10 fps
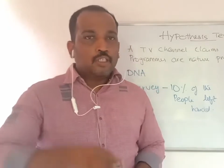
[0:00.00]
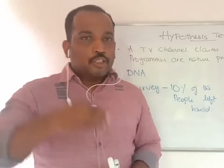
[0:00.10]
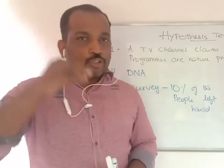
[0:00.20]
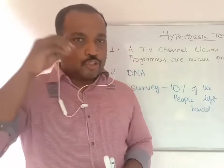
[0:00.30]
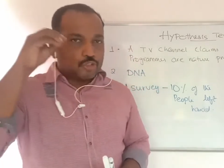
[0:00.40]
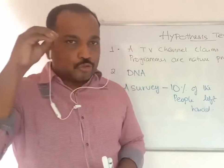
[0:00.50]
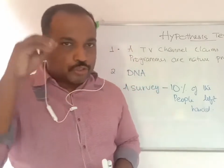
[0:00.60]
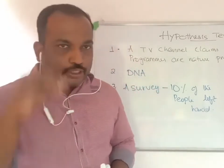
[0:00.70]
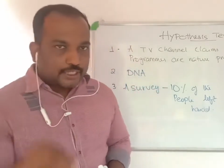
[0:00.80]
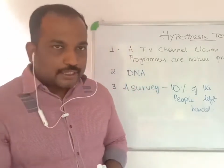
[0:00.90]
So to
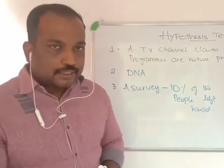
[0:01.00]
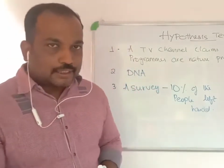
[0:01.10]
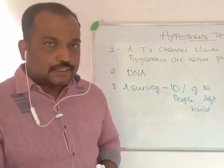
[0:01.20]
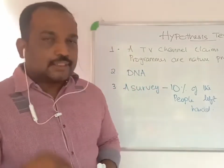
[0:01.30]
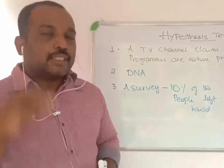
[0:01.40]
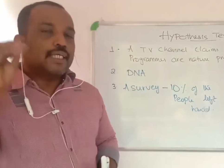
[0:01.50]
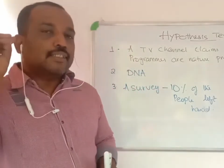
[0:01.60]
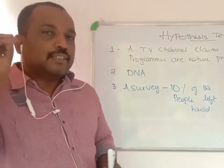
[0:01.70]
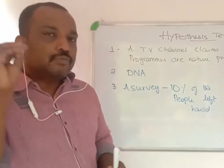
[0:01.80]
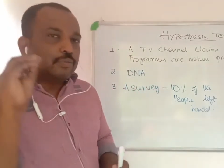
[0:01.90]
test a
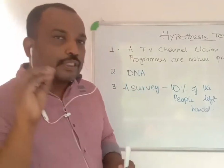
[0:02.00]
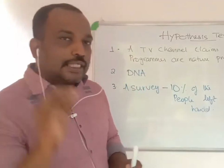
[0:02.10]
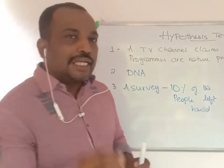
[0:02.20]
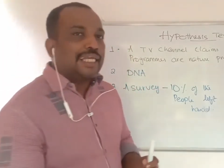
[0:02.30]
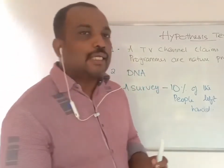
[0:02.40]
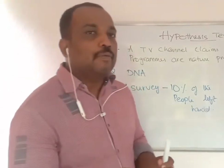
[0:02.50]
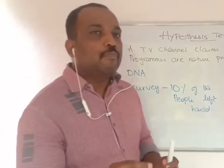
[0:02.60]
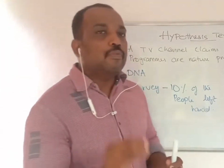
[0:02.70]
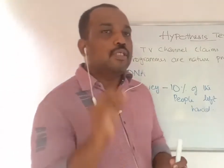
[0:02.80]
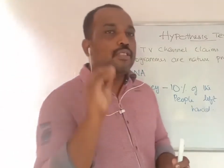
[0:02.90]

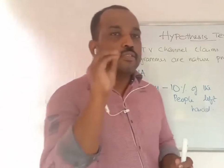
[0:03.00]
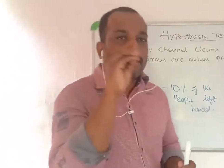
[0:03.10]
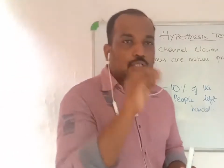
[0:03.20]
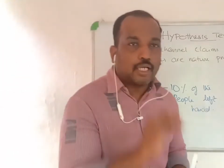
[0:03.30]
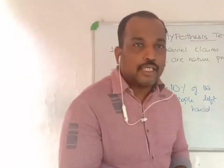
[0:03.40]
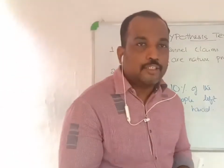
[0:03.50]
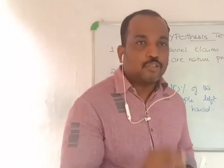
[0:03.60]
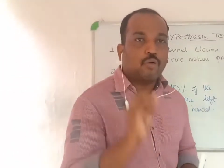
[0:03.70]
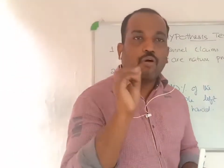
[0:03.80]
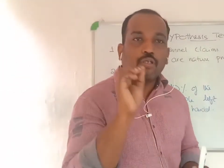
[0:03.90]
claim is right
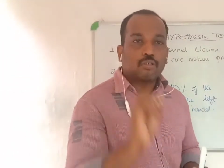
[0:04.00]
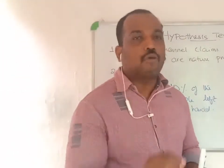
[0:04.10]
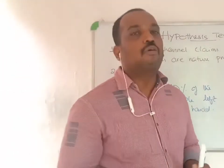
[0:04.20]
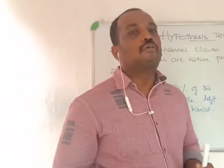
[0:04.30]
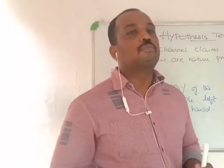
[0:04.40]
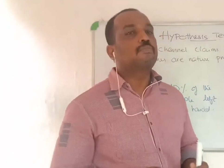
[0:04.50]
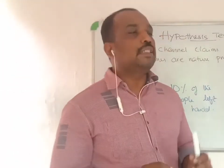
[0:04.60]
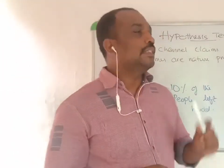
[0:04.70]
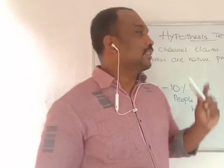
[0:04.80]
or wrong is